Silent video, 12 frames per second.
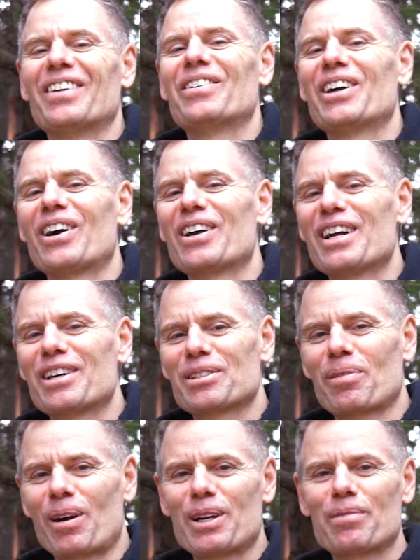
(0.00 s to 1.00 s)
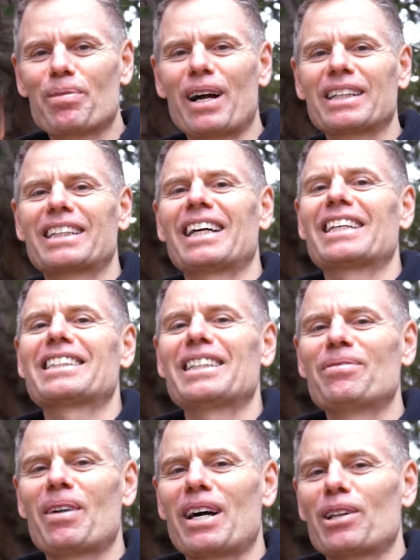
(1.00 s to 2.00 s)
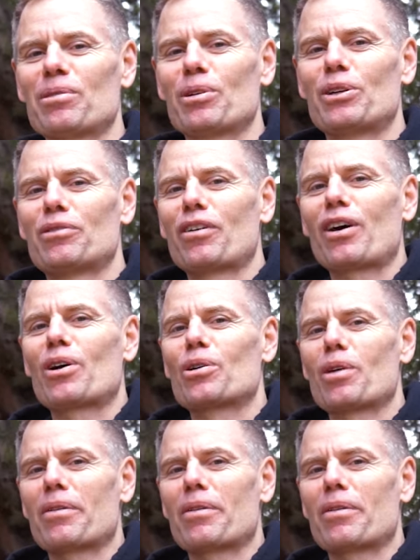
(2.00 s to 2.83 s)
We are here, Spartan Up Podcast in Malibu, Navarro